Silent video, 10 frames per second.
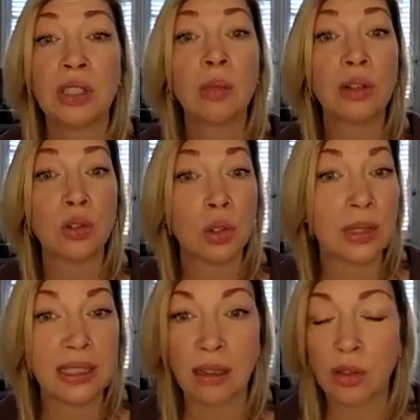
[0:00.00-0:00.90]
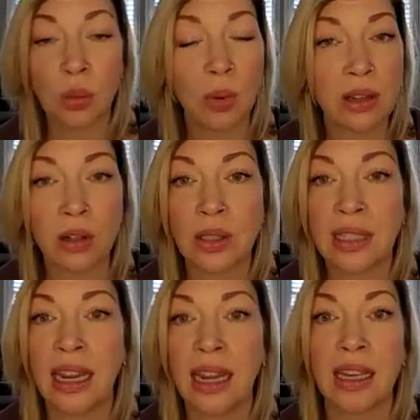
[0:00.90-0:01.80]
similar to what you're
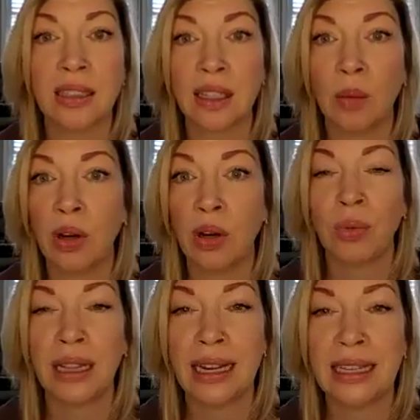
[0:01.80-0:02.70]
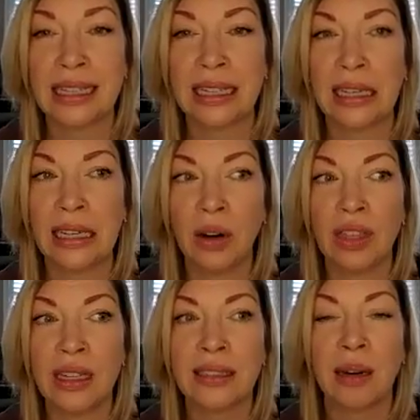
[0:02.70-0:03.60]
saying. He's someone who realized, like, here
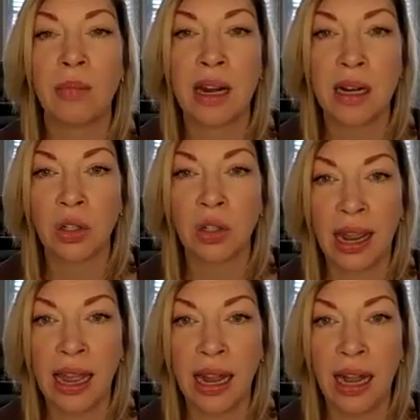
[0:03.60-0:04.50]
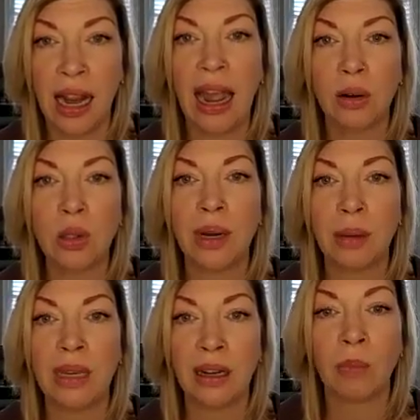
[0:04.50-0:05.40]
are things I'm not good at. How do
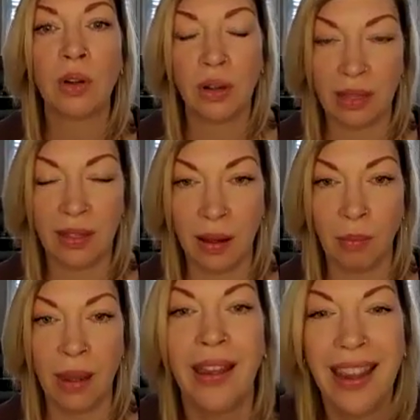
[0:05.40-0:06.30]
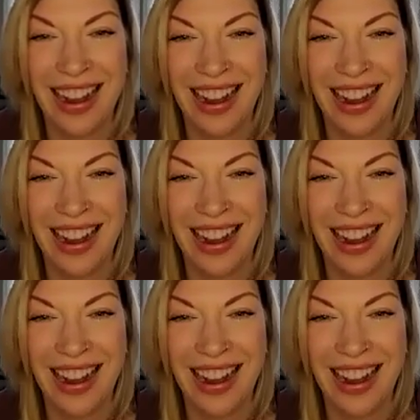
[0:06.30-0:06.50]
I become good at them?